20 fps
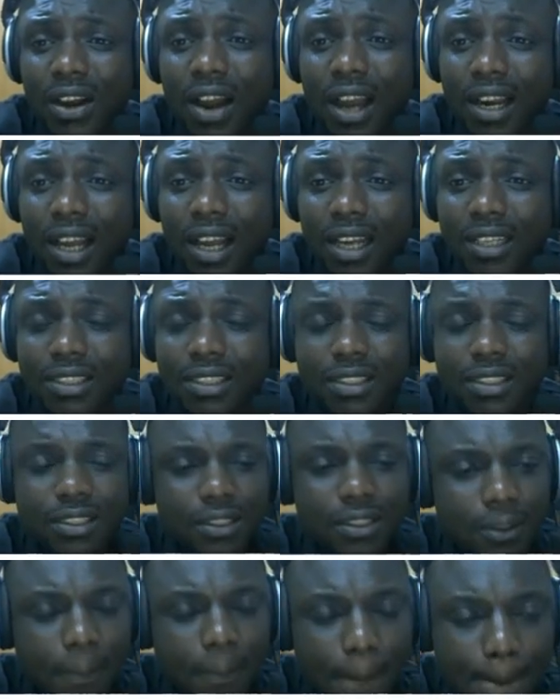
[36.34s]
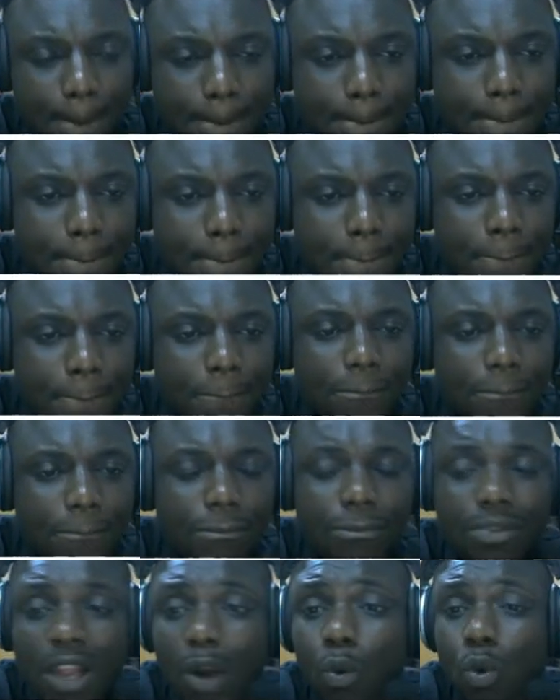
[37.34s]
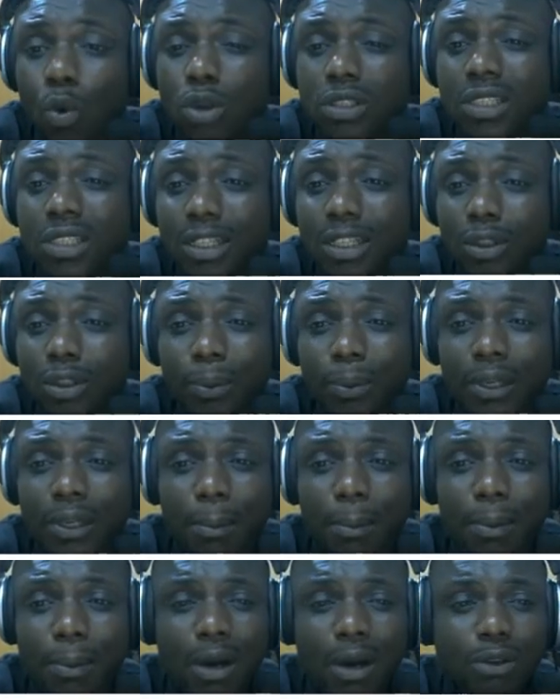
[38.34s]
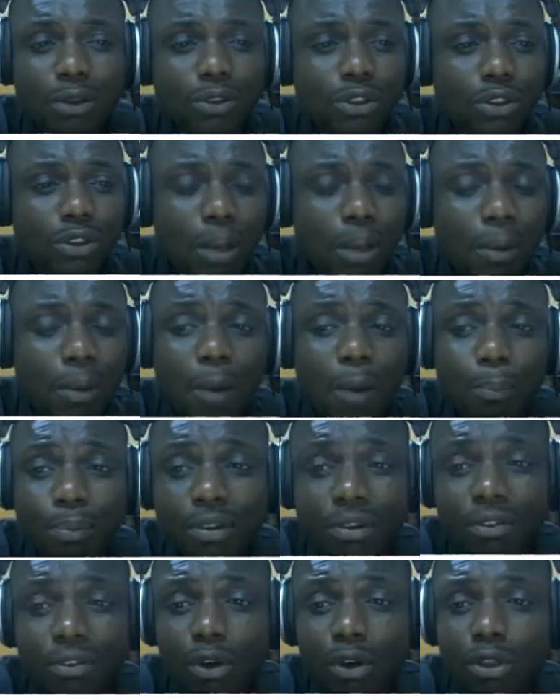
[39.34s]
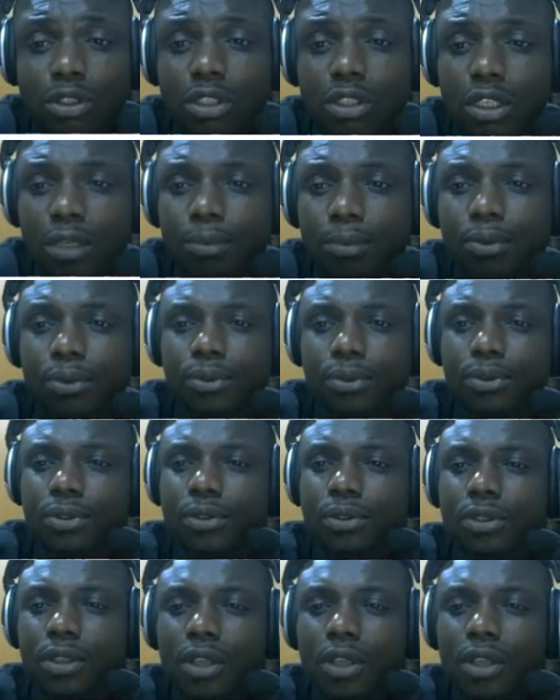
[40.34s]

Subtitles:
analysis. Now, what's that topic about? It's all about pivot tables.